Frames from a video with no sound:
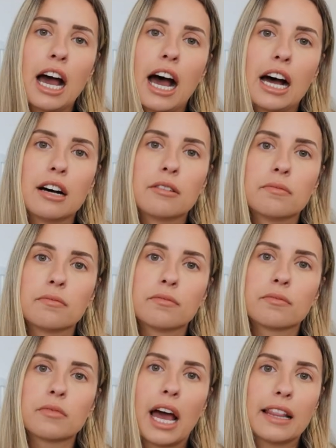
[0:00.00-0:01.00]

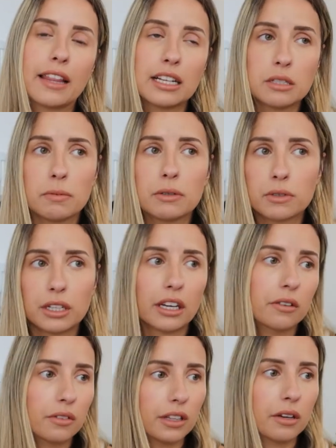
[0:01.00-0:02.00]
And that's been
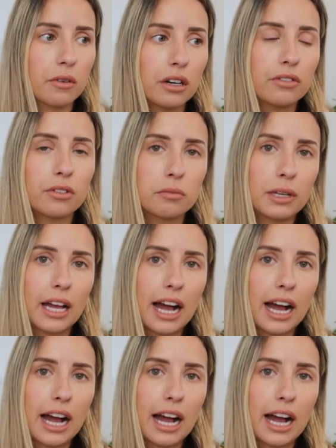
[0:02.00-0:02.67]
working really well for me.